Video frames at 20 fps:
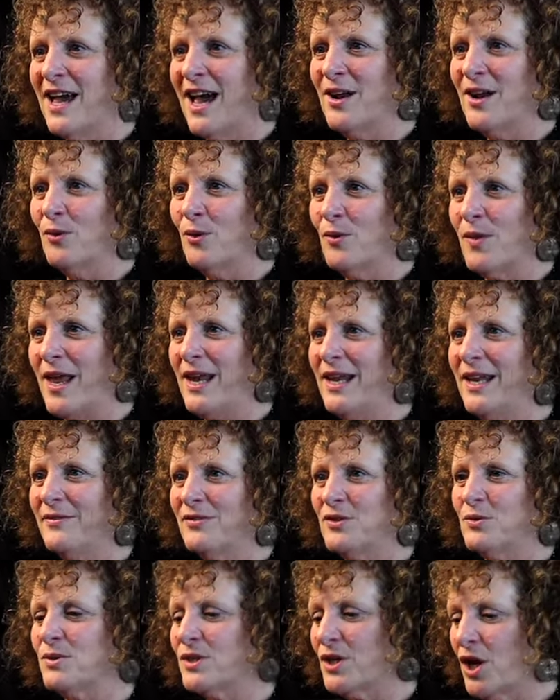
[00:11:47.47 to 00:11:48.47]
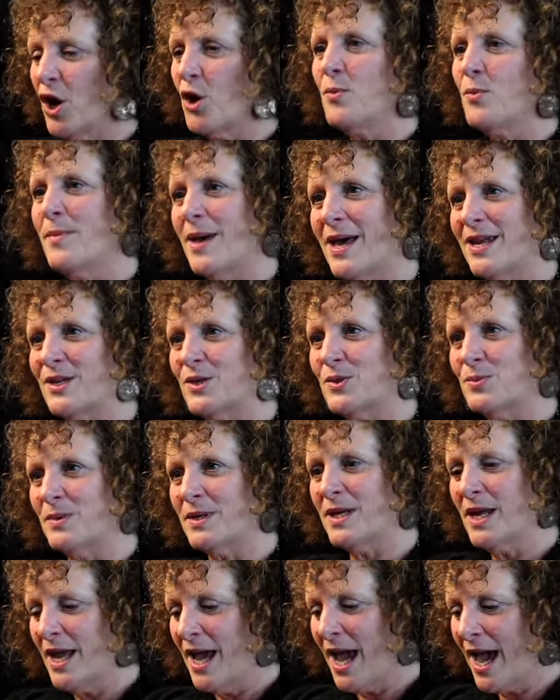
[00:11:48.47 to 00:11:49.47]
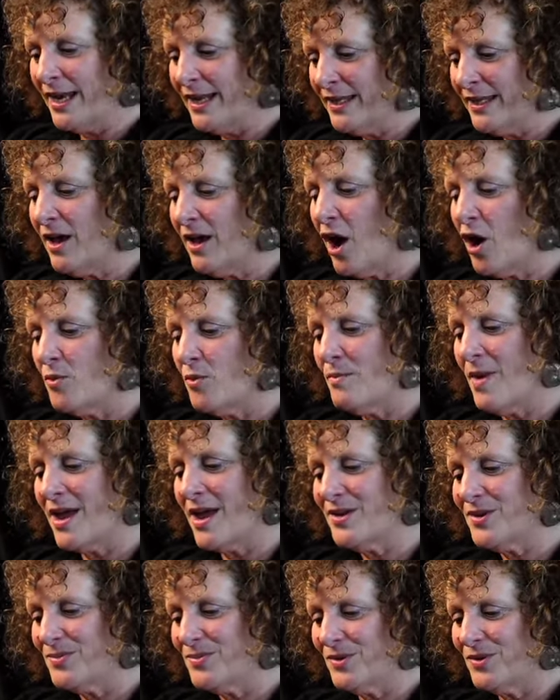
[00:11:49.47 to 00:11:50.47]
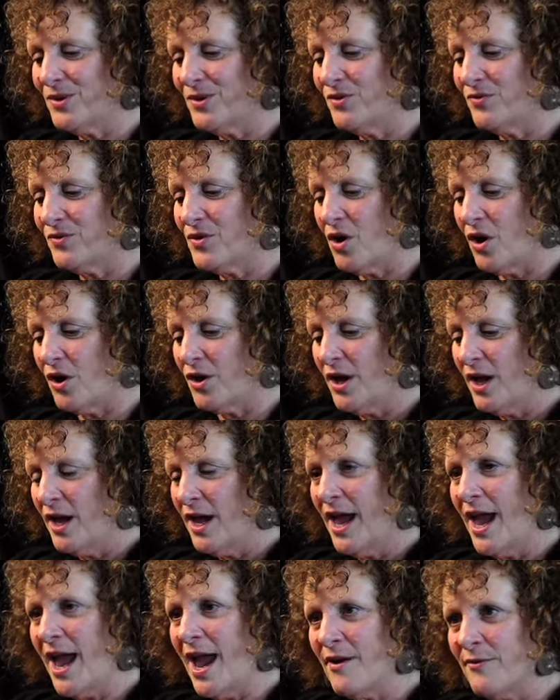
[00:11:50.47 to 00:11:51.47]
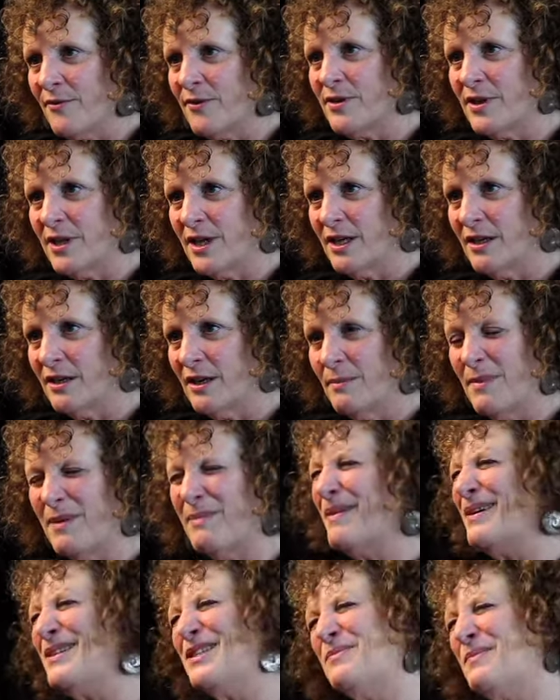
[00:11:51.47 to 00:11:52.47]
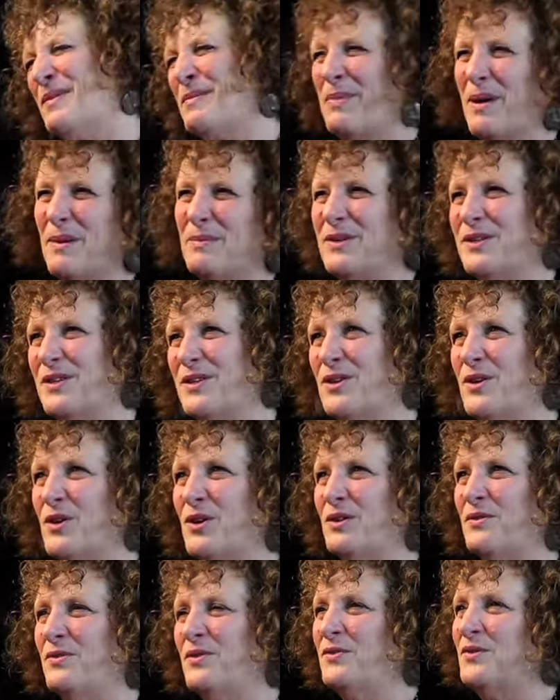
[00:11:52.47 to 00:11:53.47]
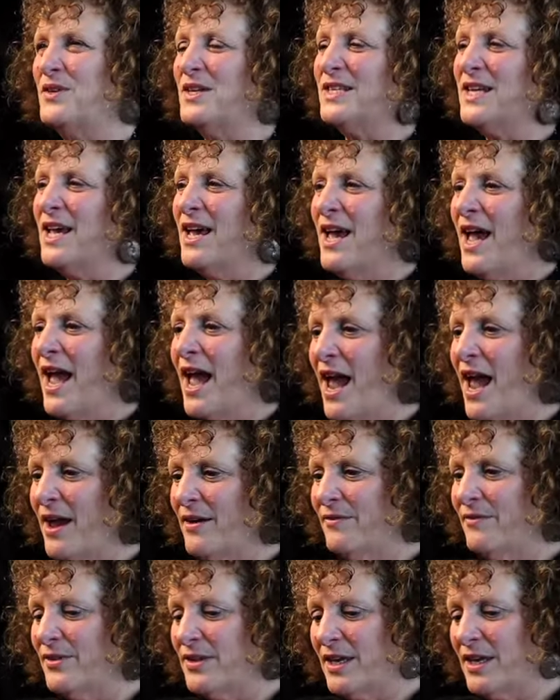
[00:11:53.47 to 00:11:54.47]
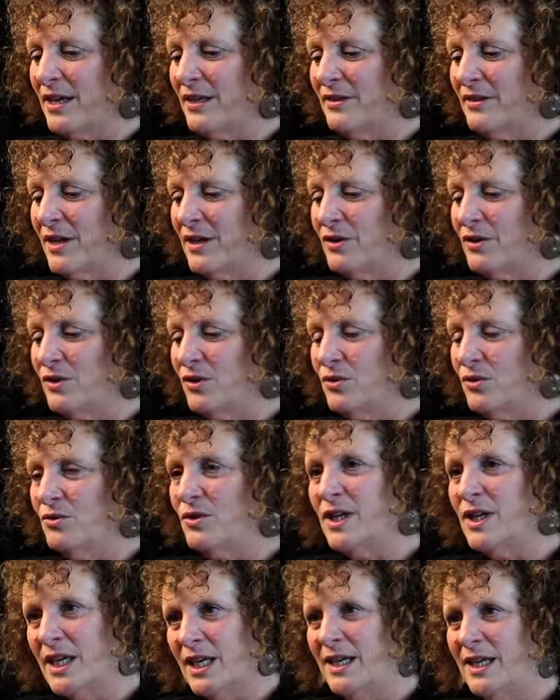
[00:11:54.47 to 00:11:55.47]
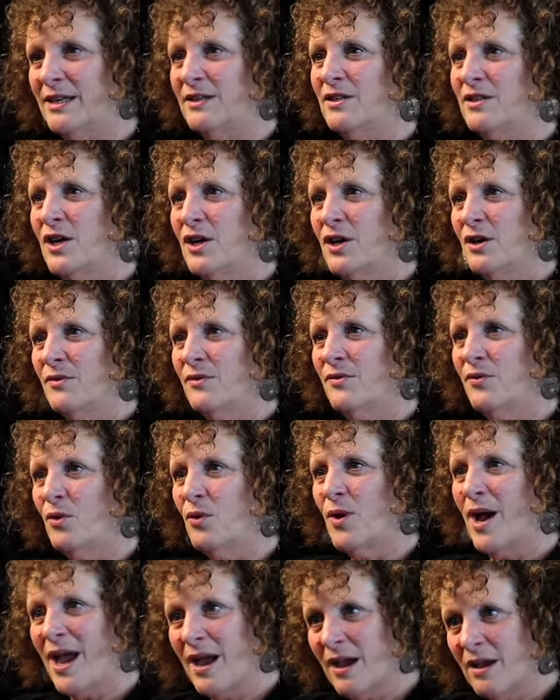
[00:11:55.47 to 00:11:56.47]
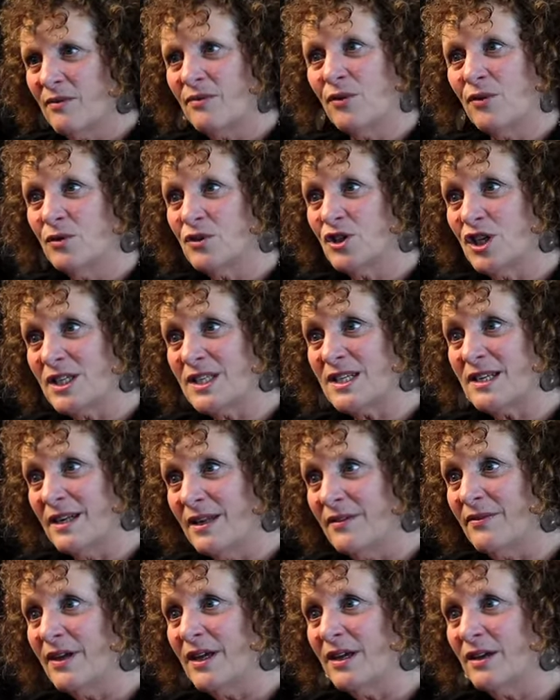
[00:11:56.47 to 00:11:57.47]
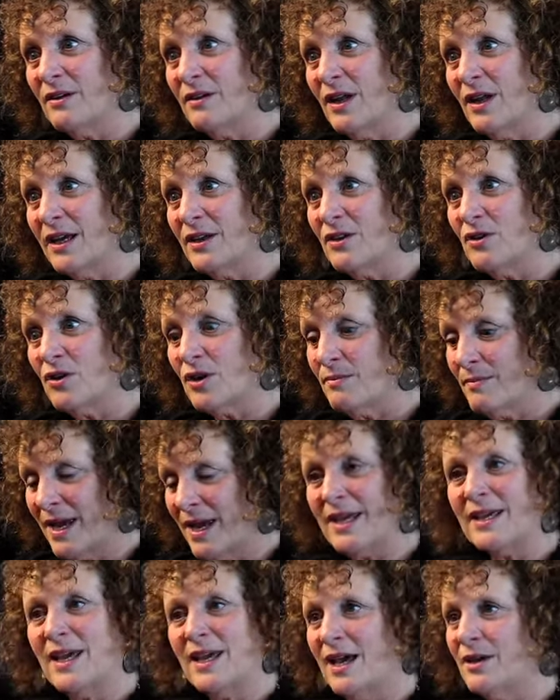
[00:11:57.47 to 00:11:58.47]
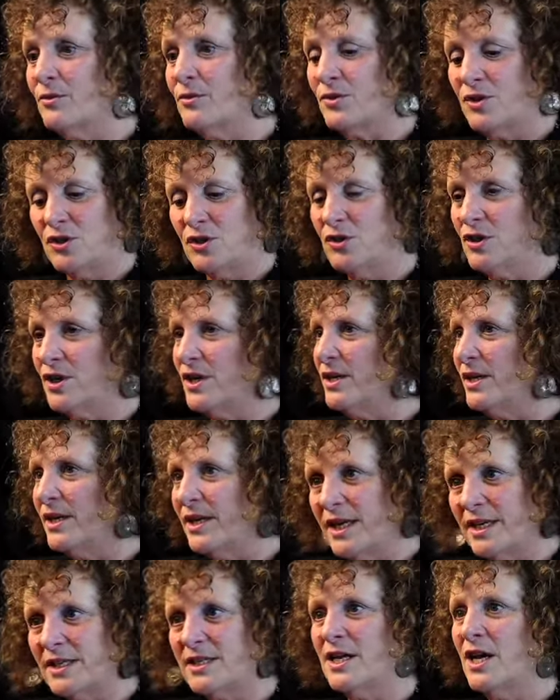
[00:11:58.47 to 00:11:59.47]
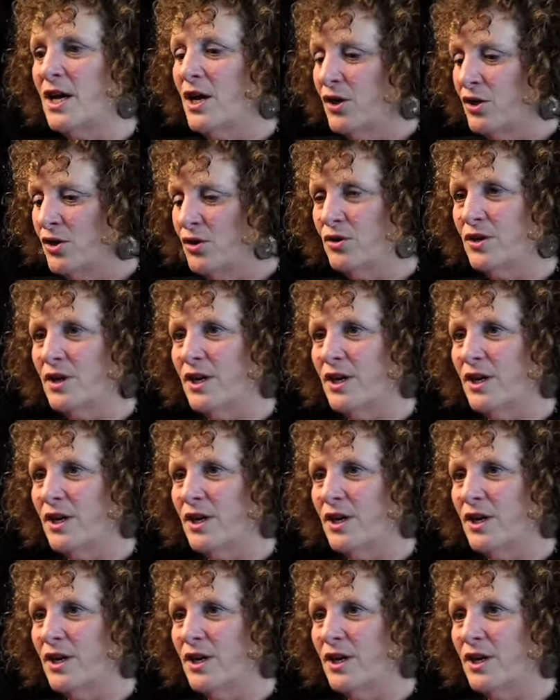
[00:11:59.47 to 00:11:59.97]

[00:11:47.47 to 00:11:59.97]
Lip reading: and all they left was home management. And in the home management, you've got everything. I mean, it must have been published in the early 50s, everything that you need for just living. Like, you can make candles, you can knit, you